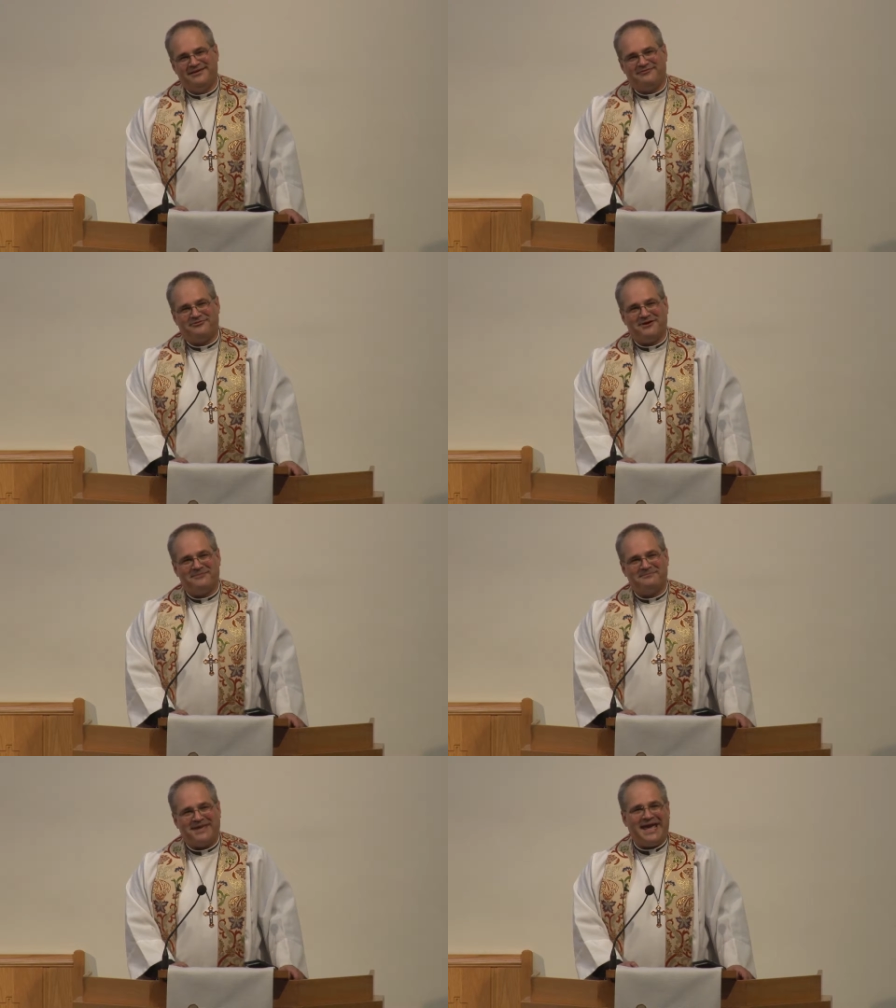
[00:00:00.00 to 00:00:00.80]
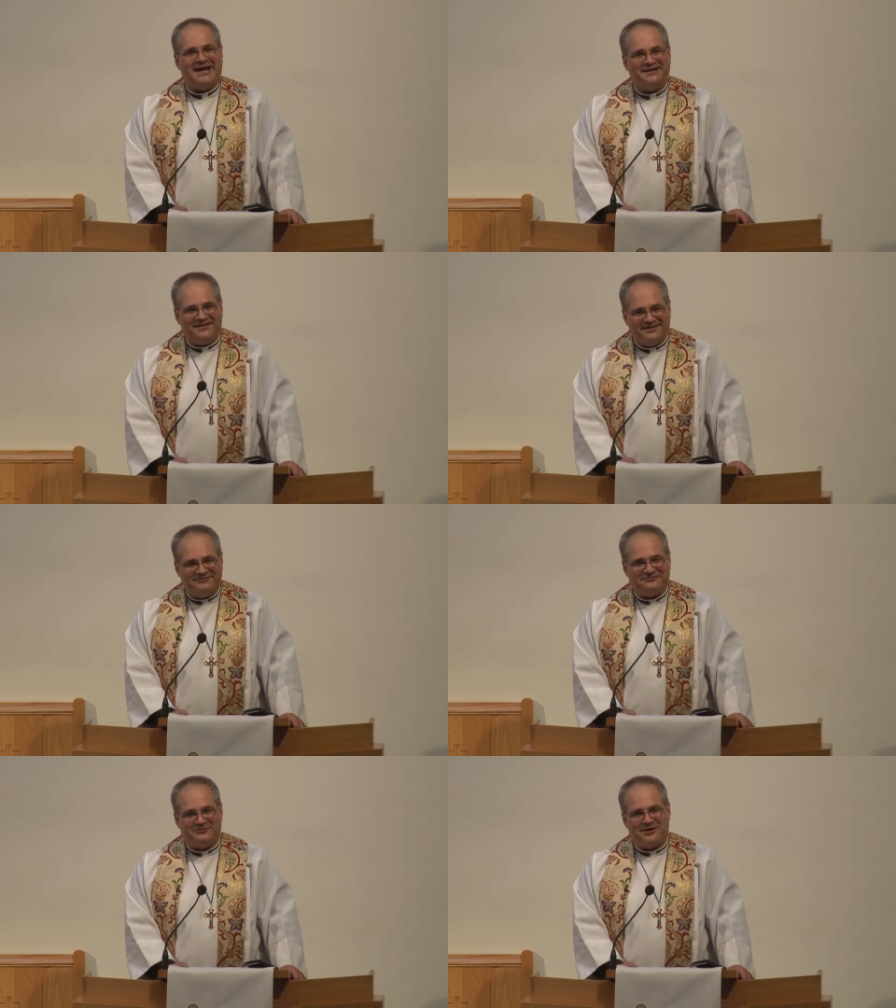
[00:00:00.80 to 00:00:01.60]
from Canada,
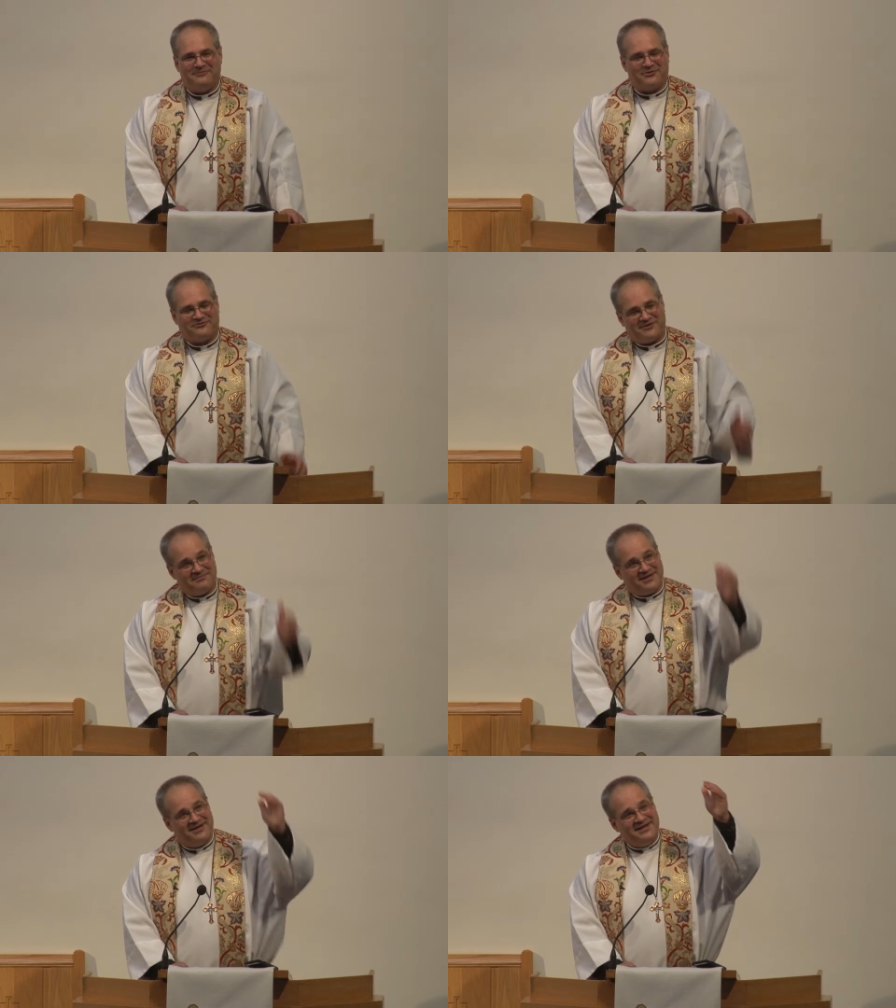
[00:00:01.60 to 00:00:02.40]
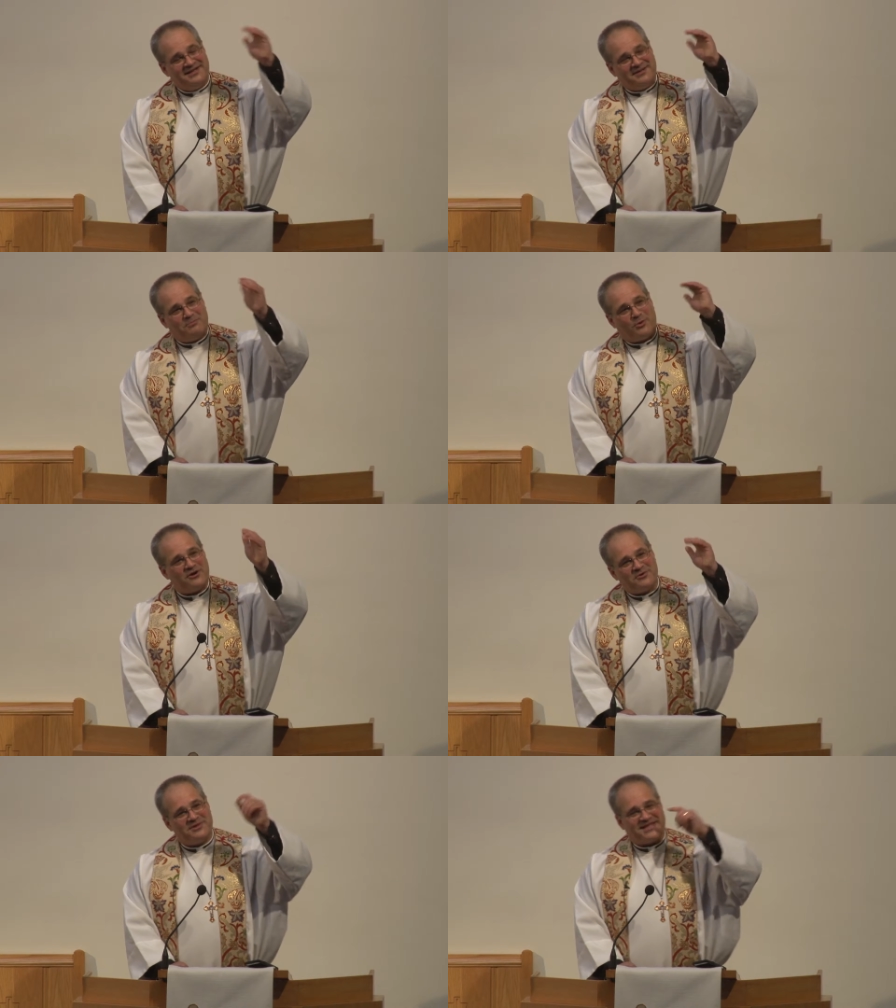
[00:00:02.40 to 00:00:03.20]
from, or from the, the
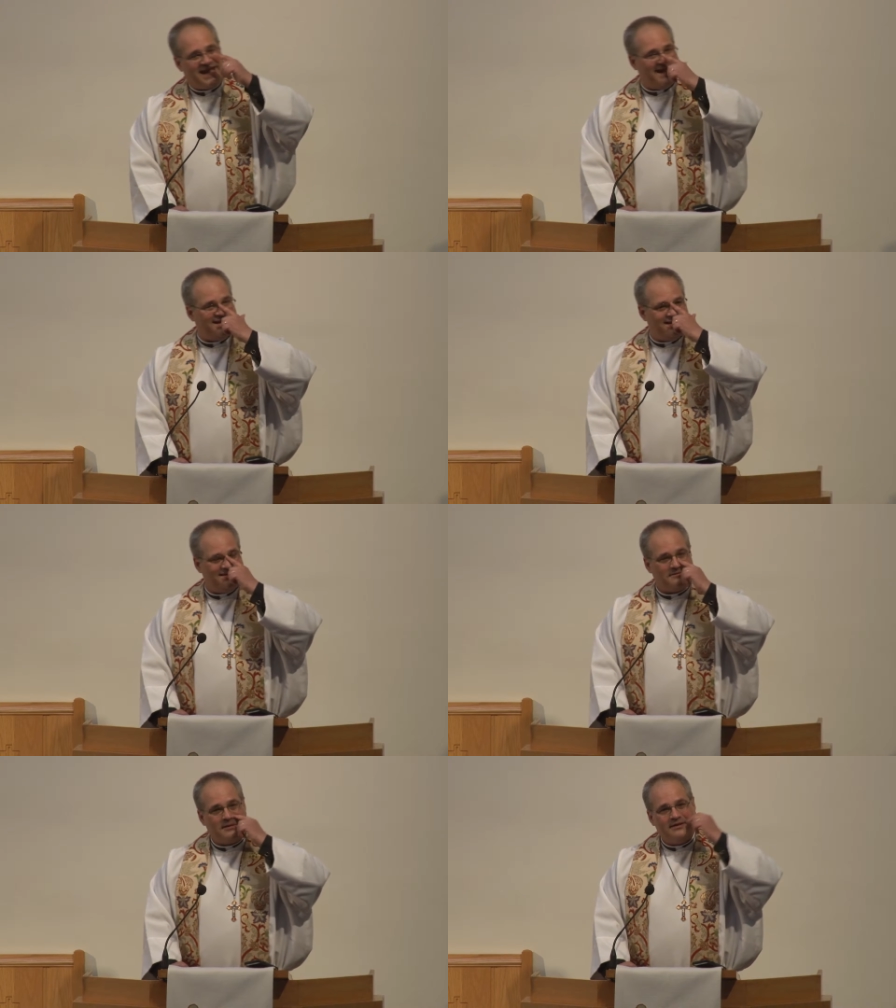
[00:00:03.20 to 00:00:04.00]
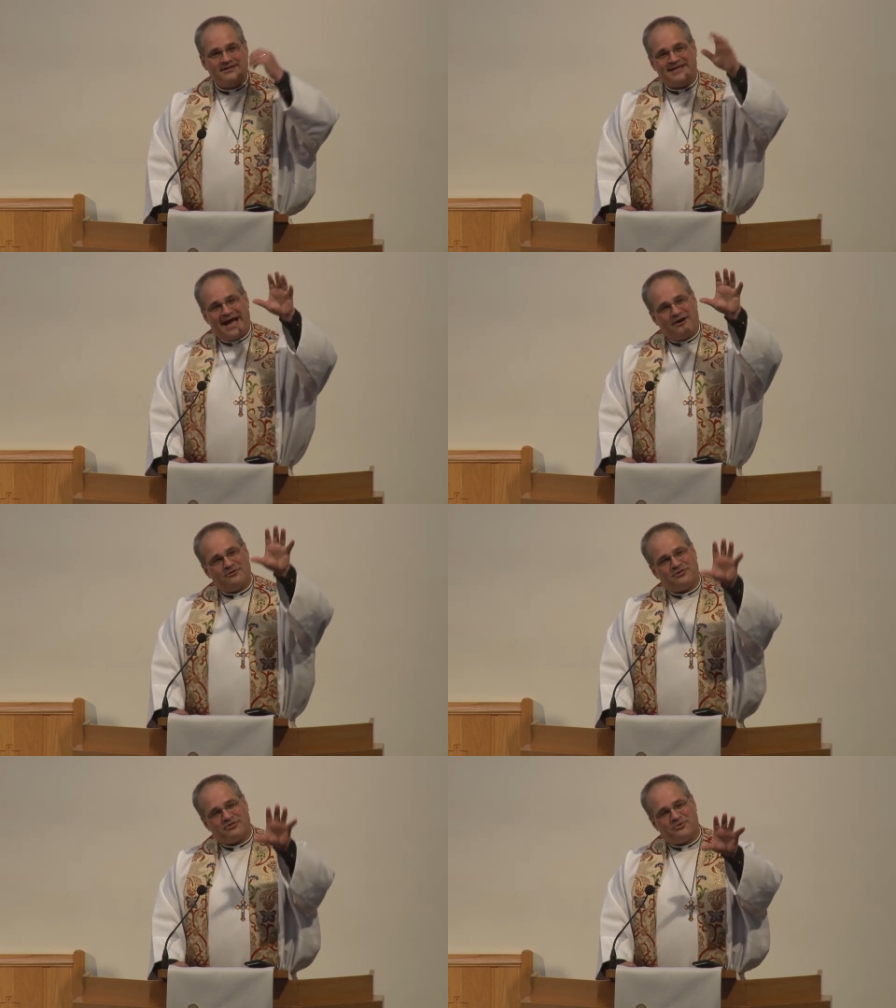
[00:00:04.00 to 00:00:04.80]
border with Canada,
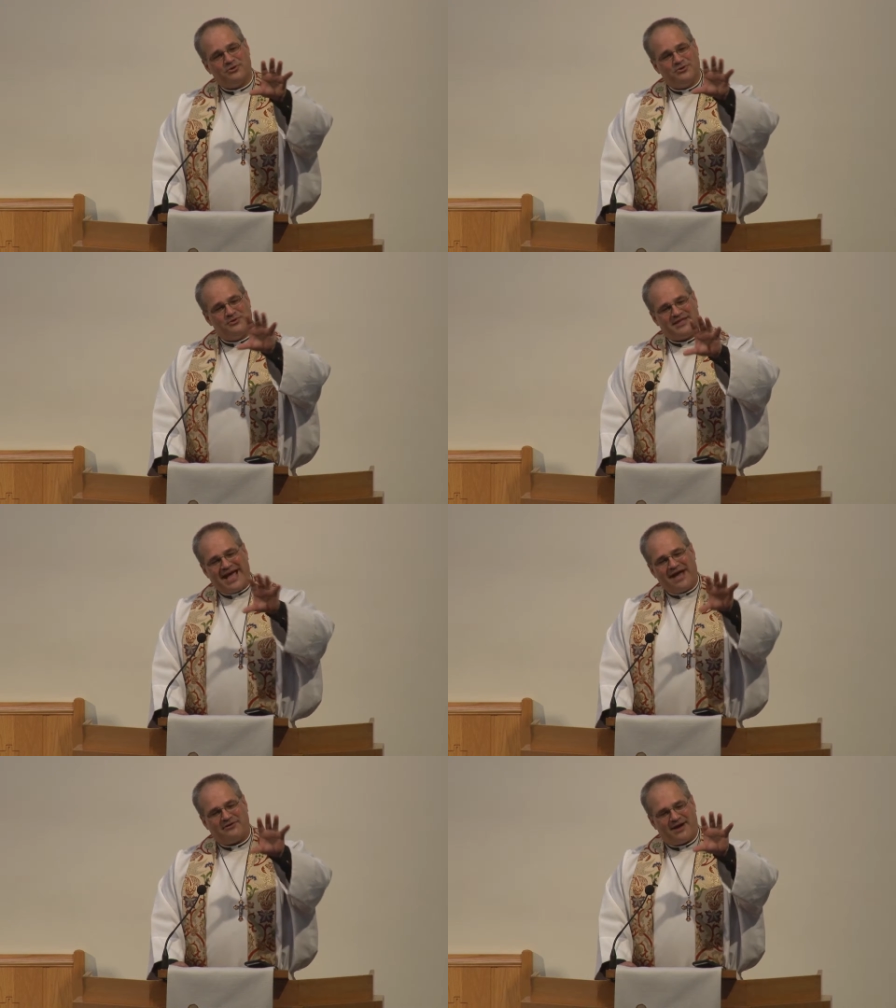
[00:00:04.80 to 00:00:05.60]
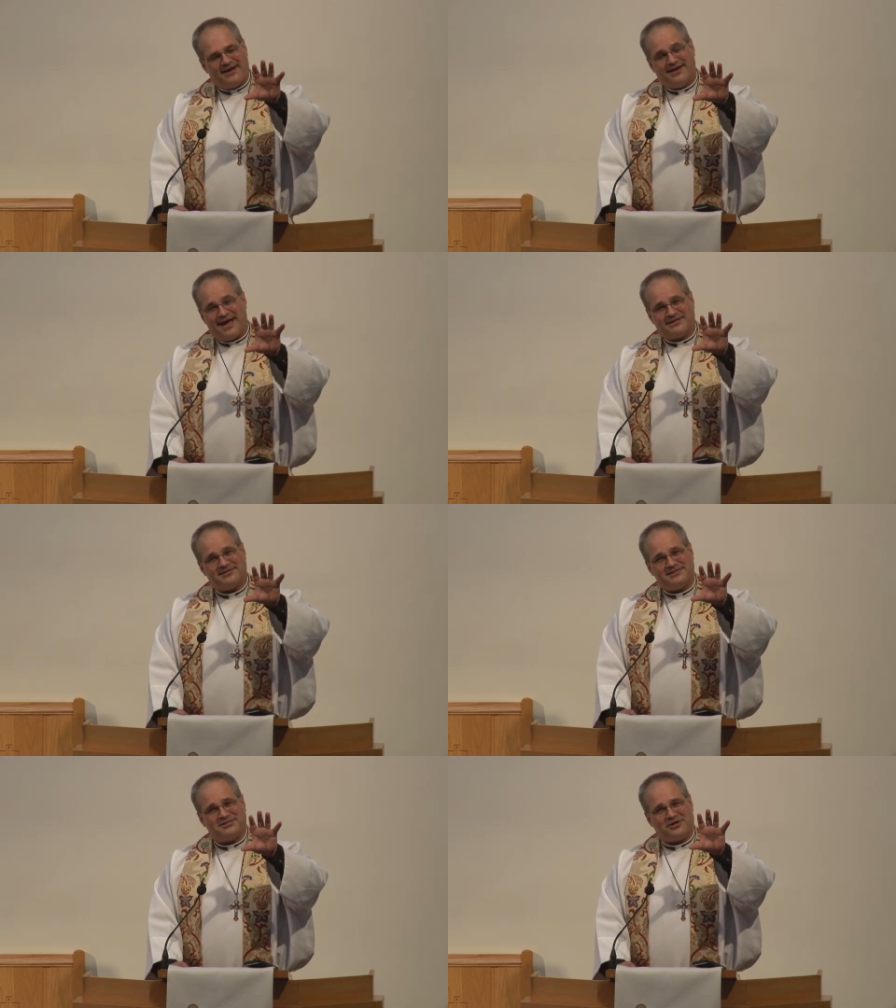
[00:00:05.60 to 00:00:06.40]
down through the Adirondacks,
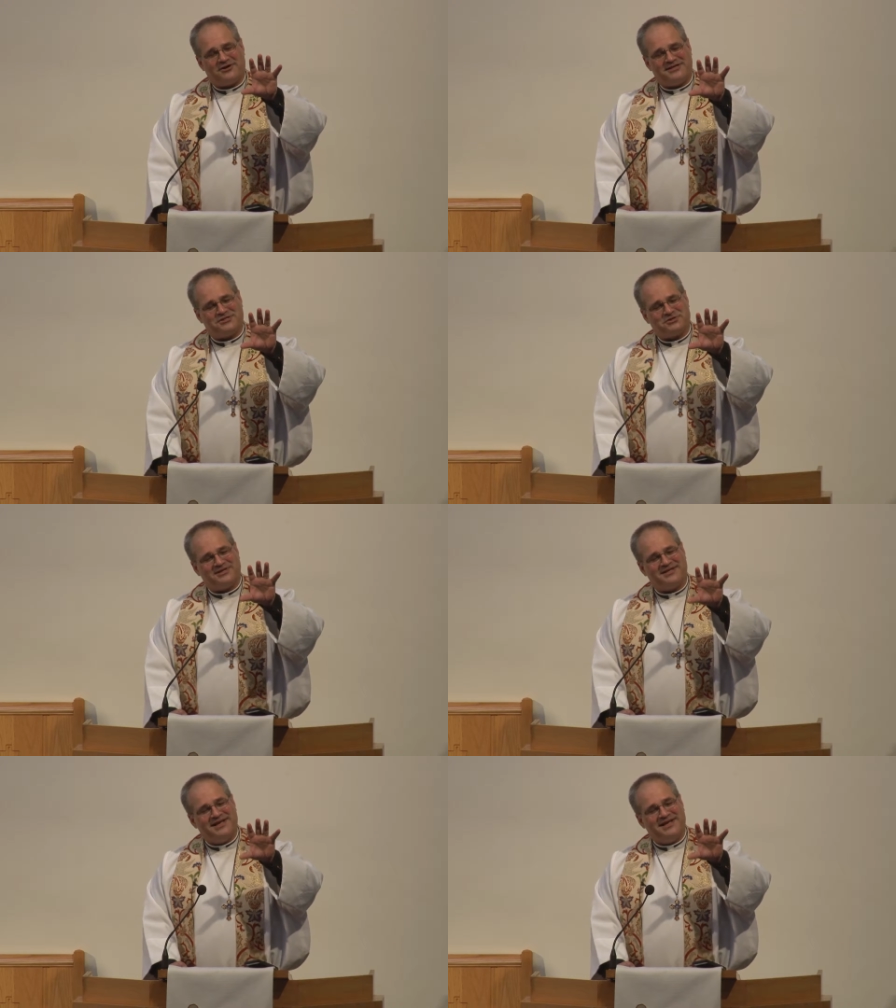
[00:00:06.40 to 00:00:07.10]
this is our district,